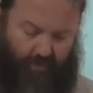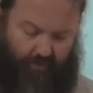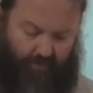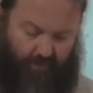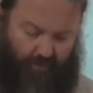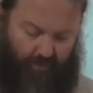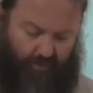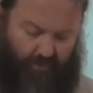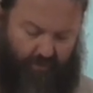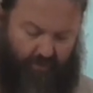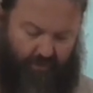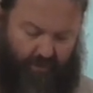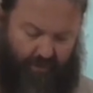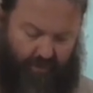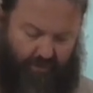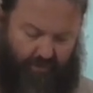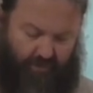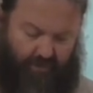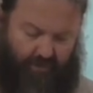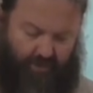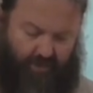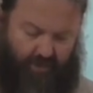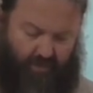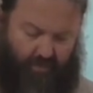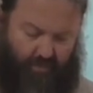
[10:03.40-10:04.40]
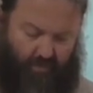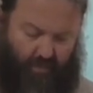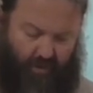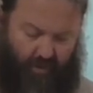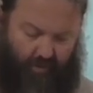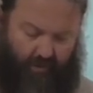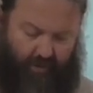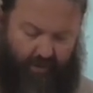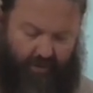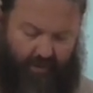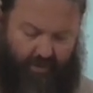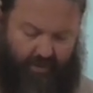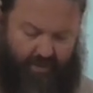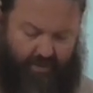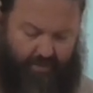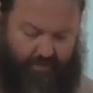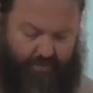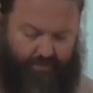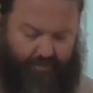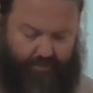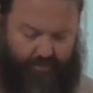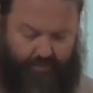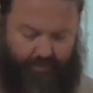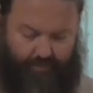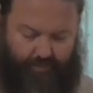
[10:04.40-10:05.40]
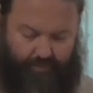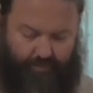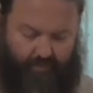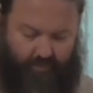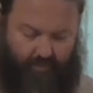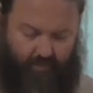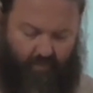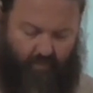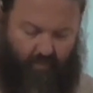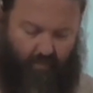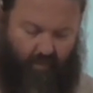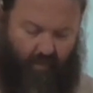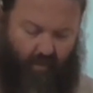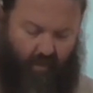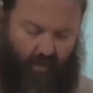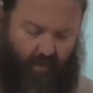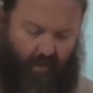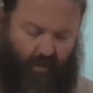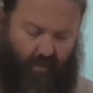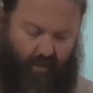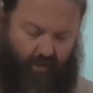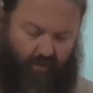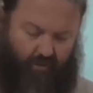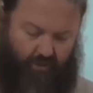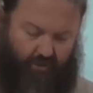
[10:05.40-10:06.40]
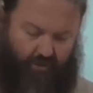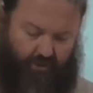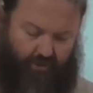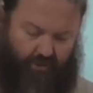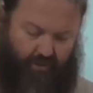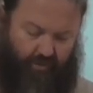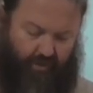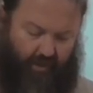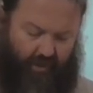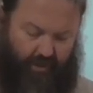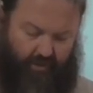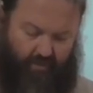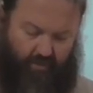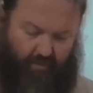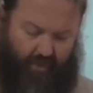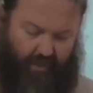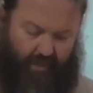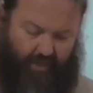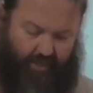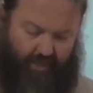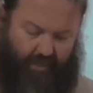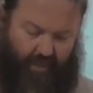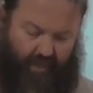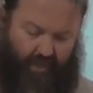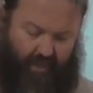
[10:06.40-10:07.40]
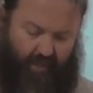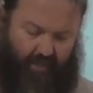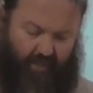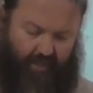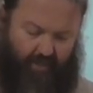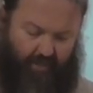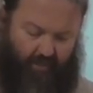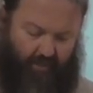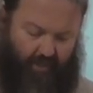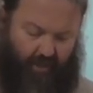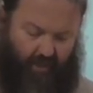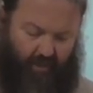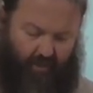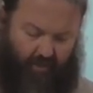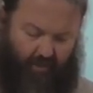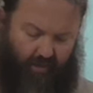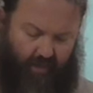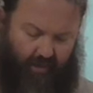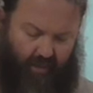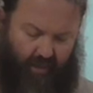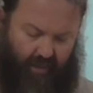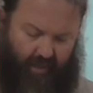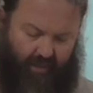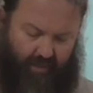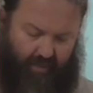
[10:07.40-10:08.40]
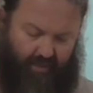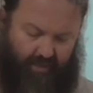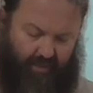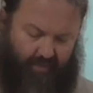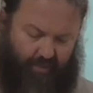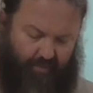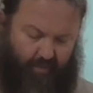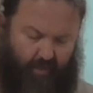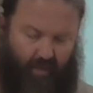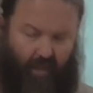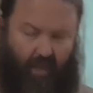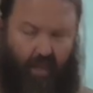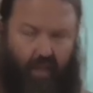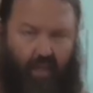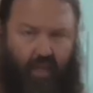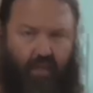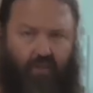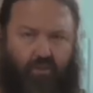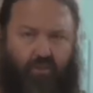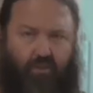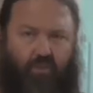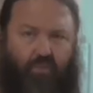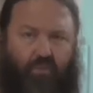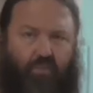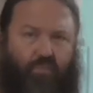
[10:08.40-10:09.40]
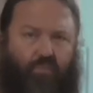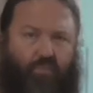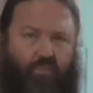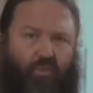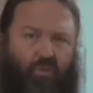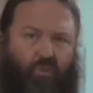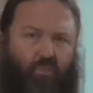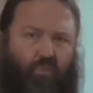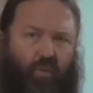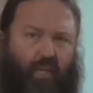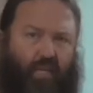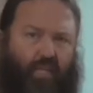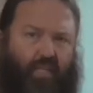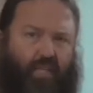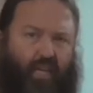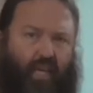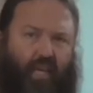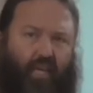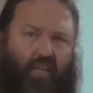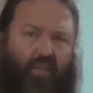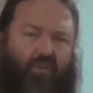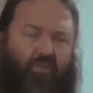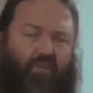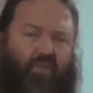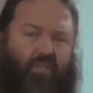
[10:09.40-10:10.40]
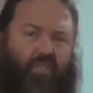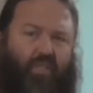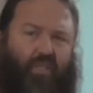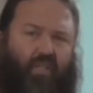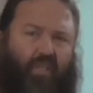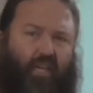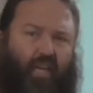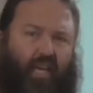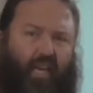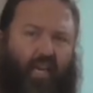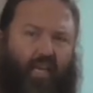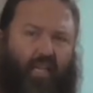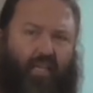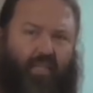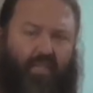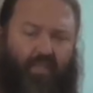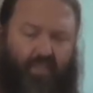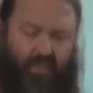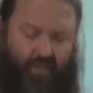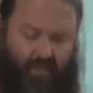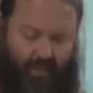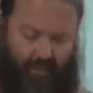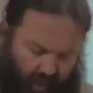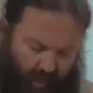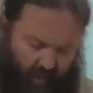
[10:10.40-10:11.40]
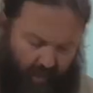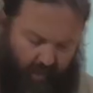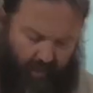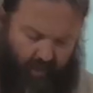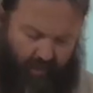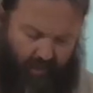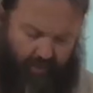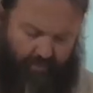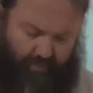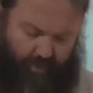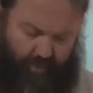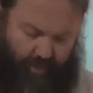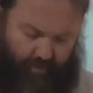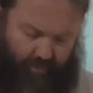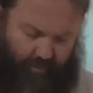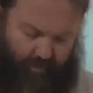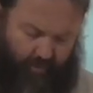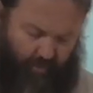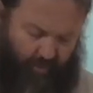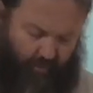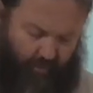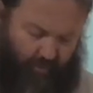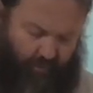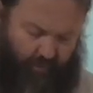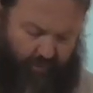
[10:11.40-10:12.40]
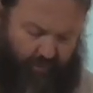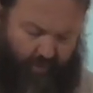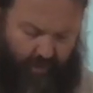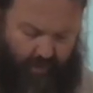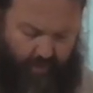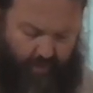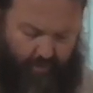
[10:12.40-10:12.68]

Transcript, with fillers: from the Christian warriors to try and retake the Holy Land and to retake Christian lands. A lot of people